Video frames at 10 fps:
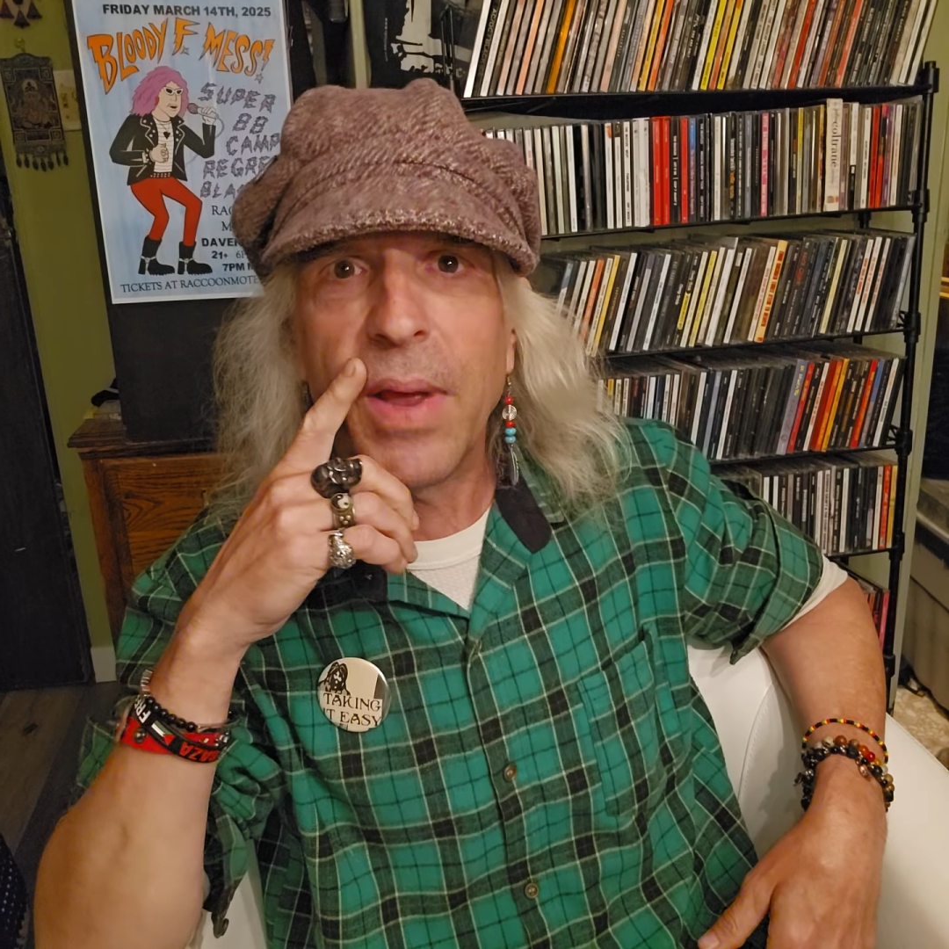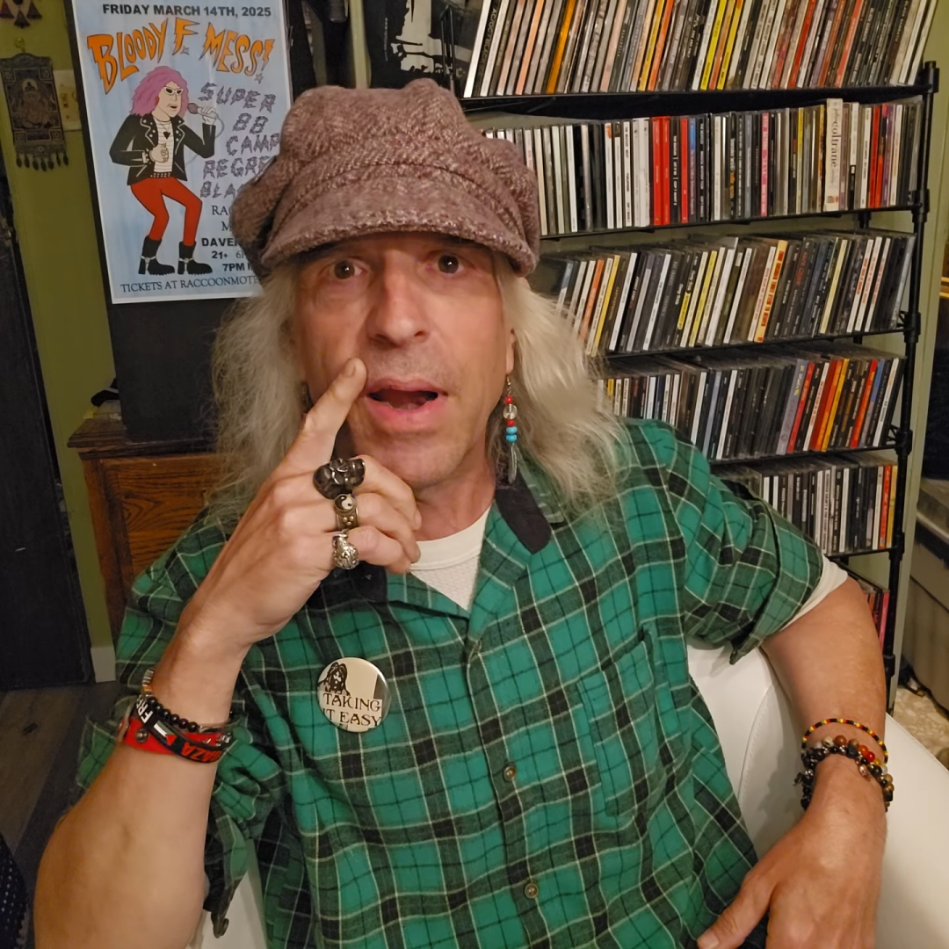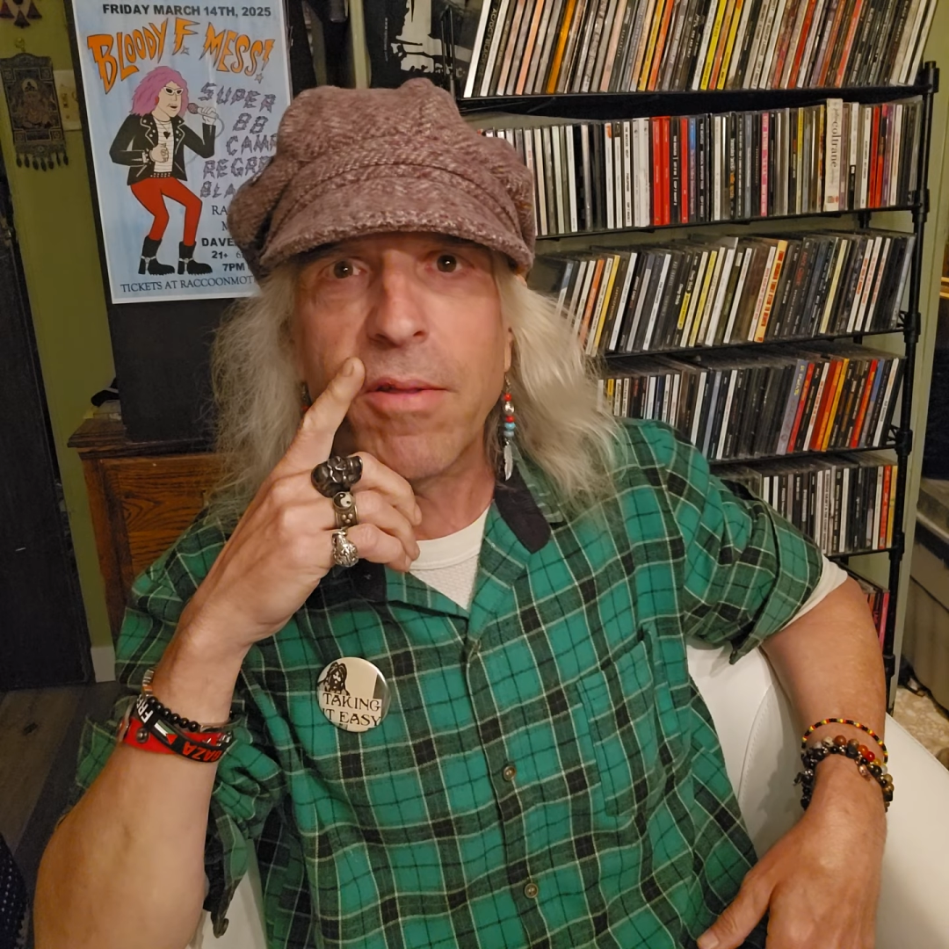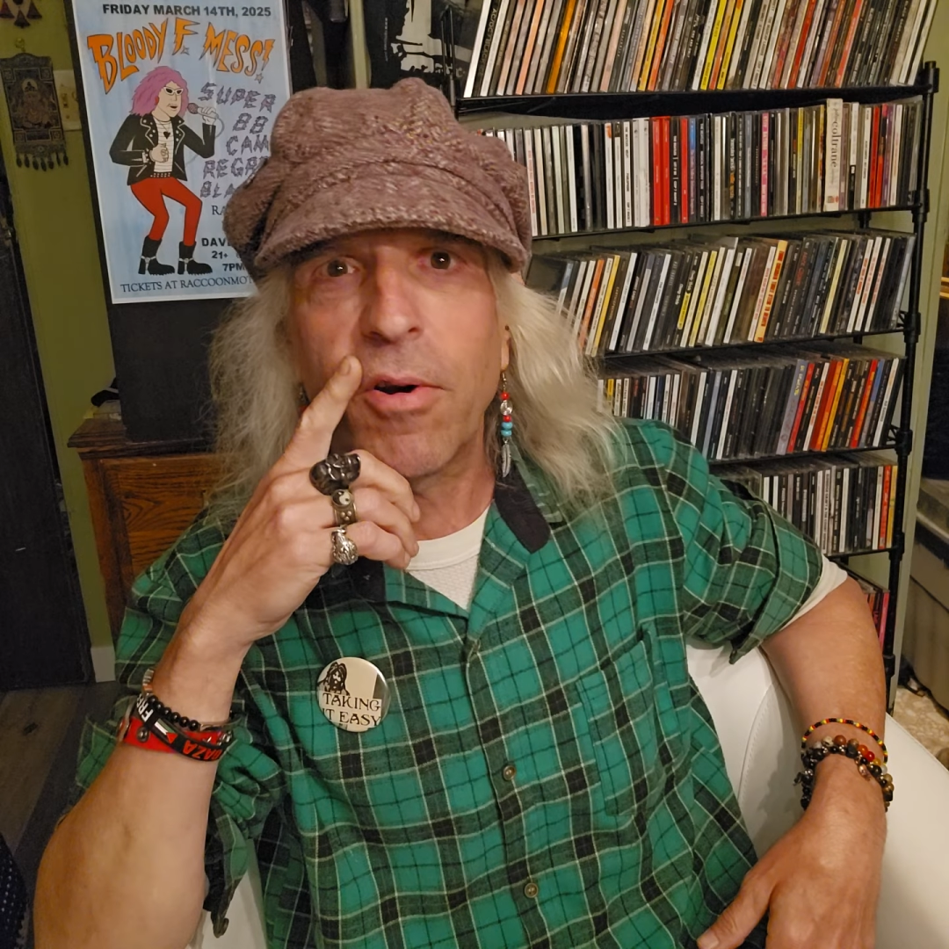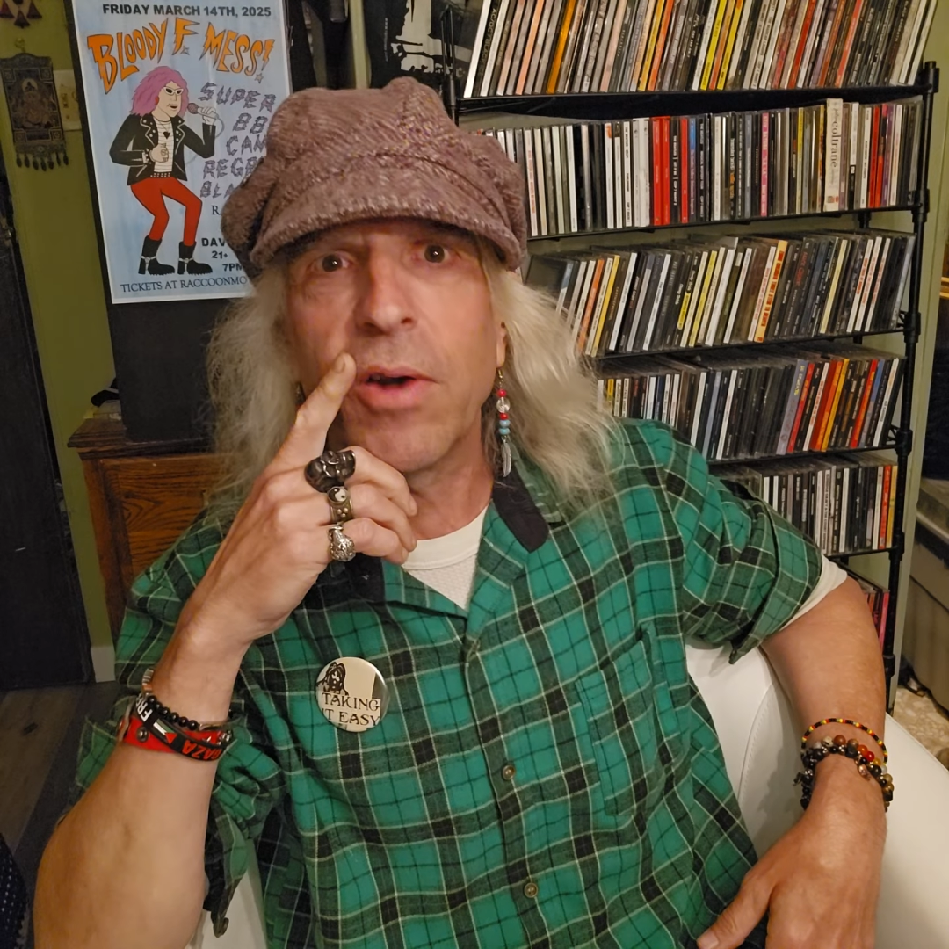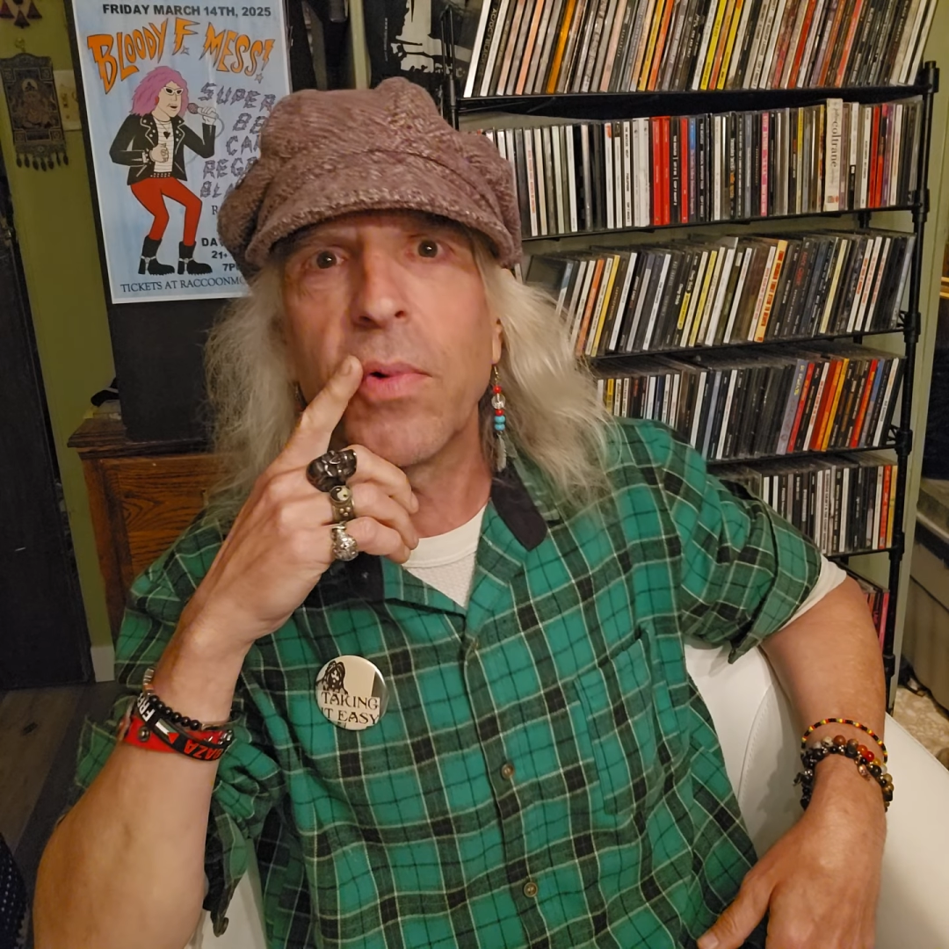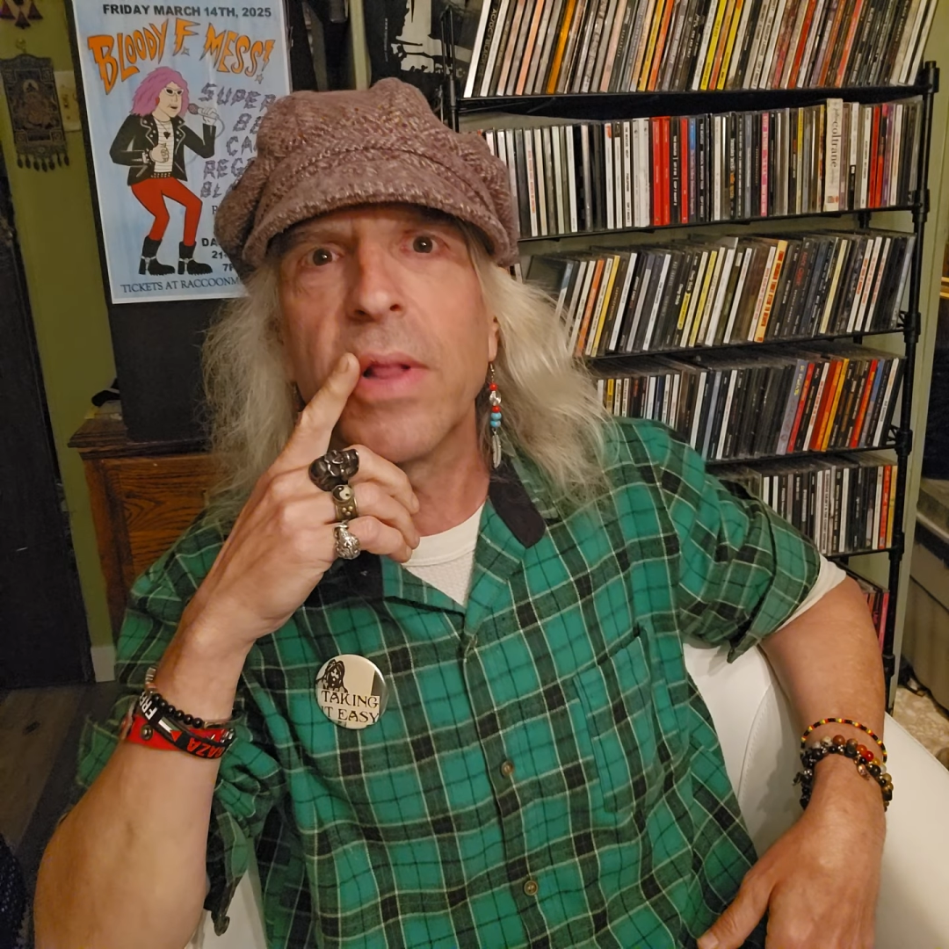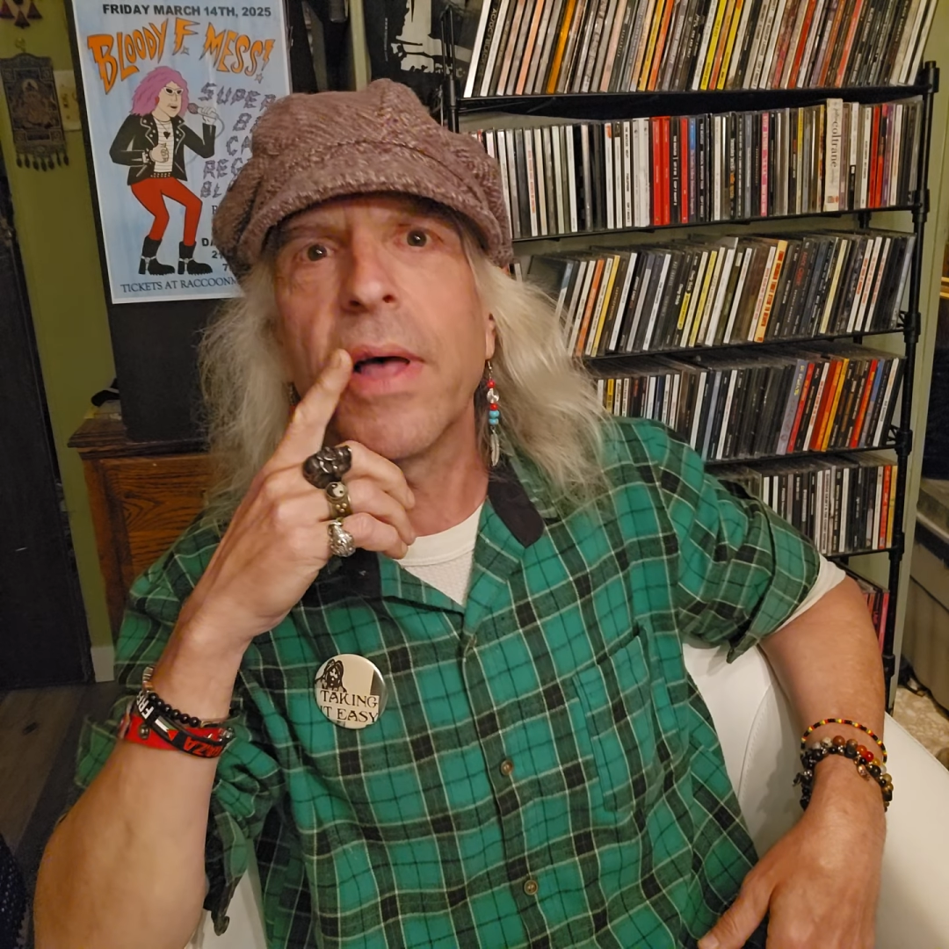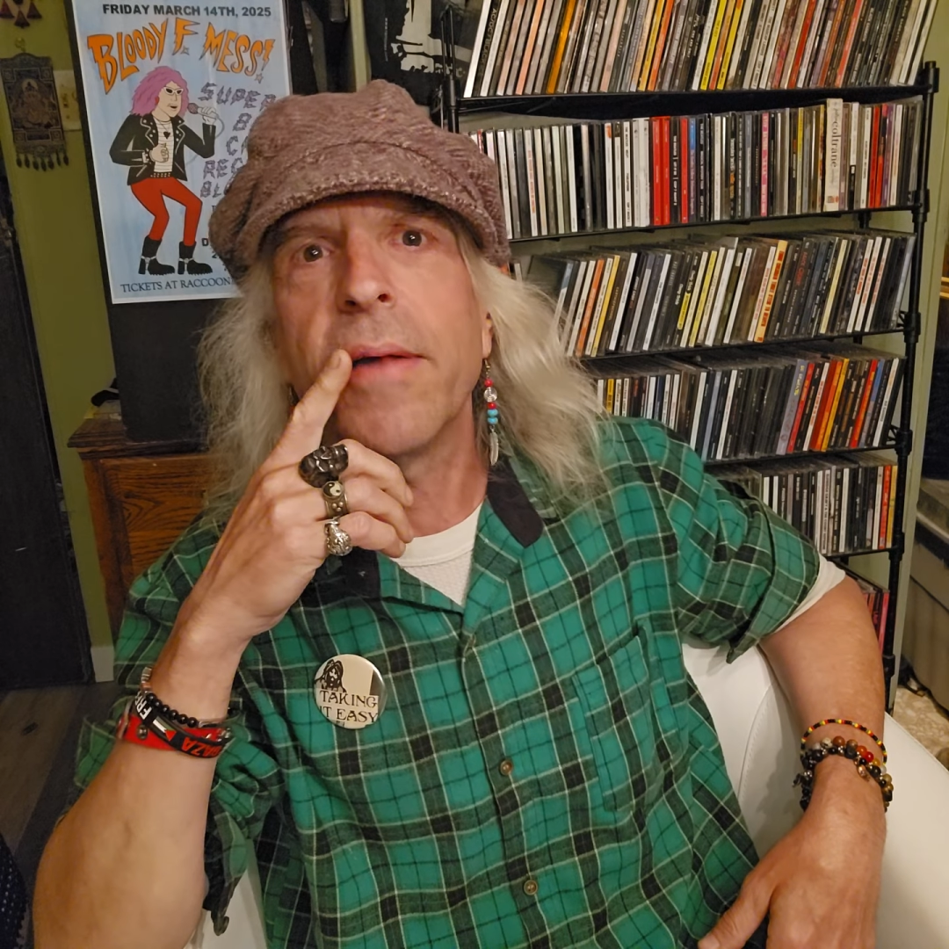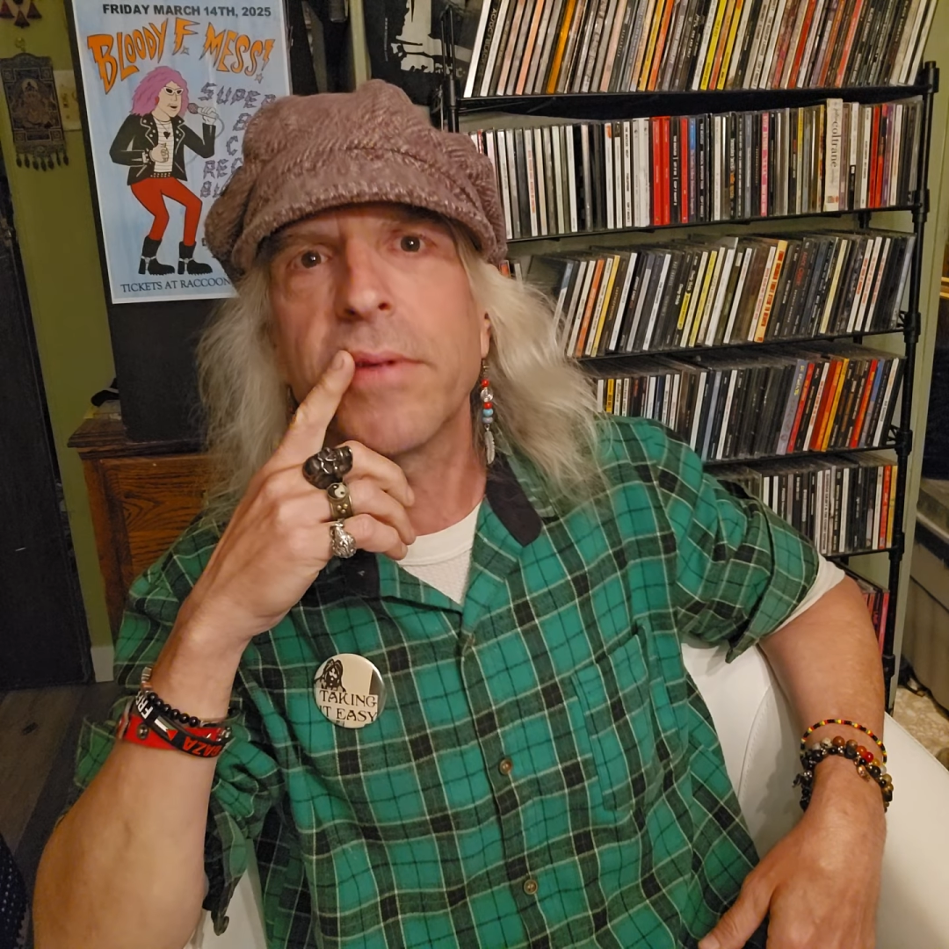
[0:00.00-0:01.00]
And I started
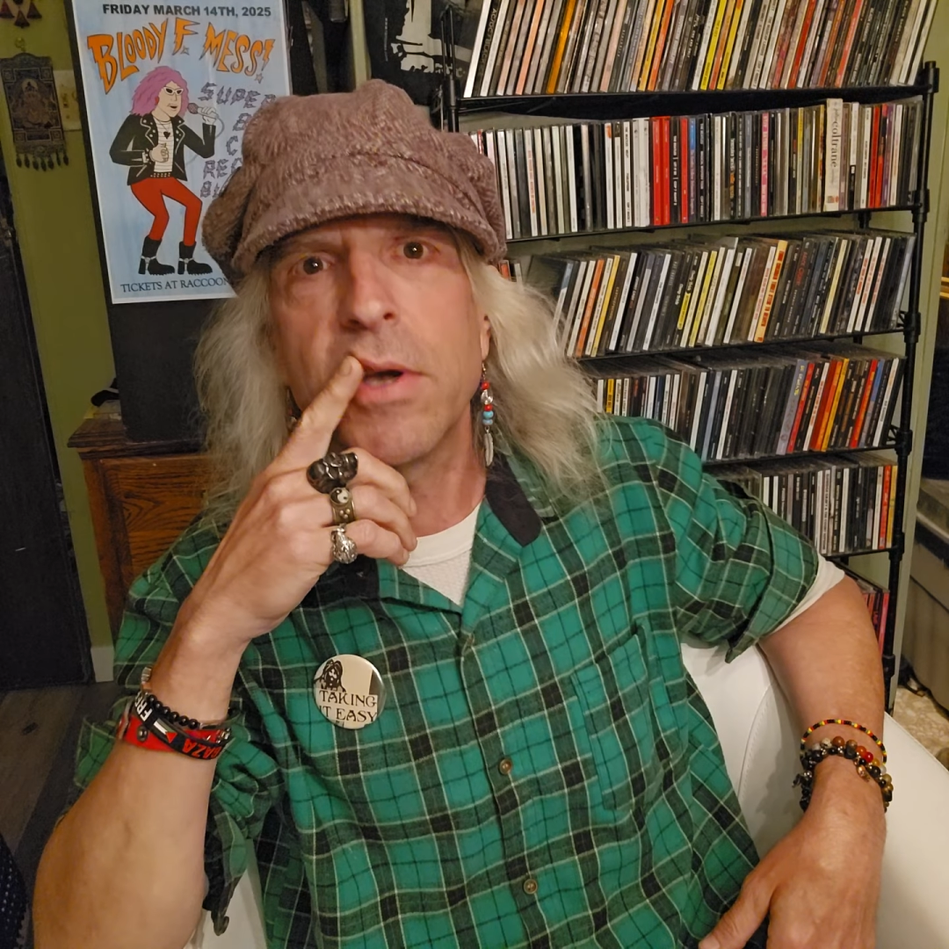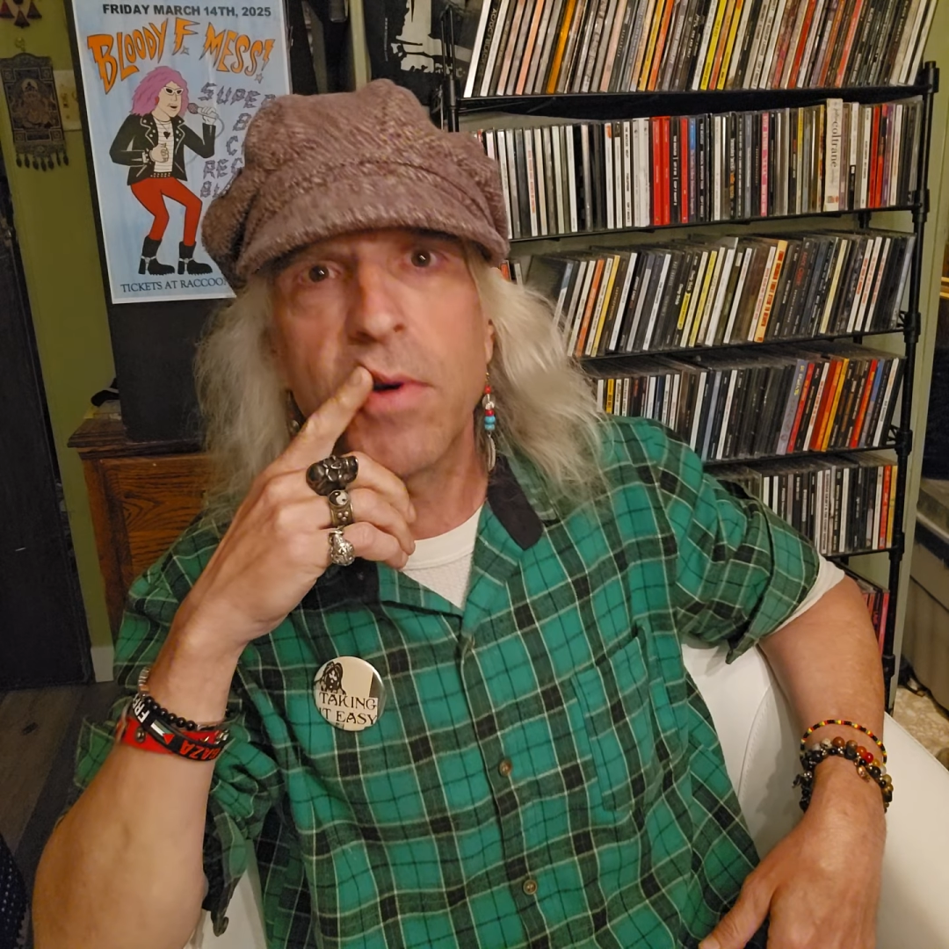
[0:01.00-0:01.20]
realizing,